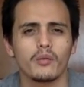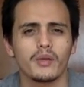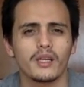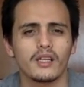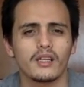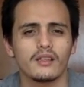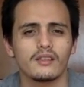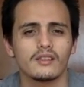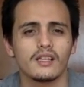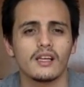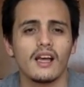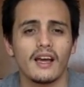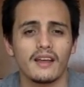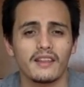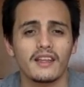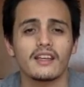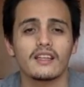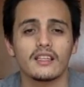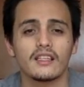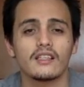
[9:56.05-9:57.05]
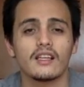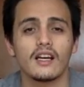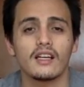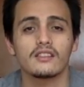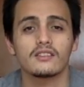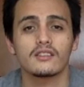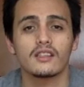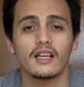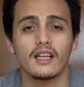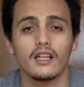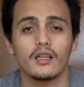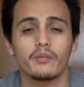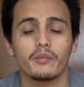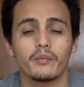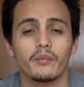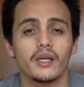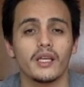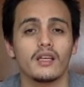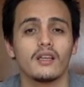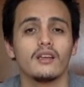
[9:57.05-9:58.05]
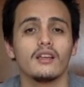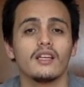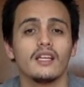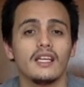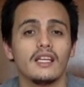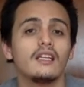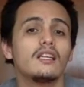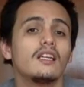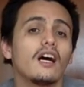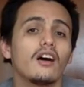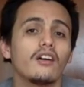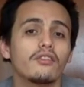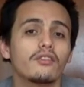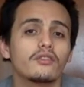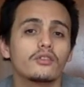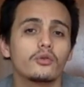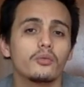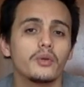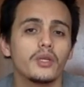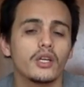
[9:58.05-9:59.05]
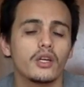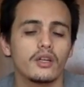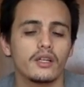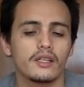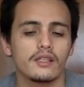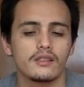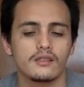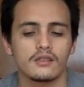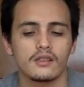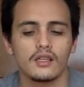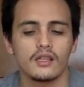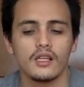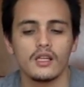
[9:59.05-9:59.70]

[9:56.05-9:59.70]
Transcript: because I think he has helped me enough, to be honest.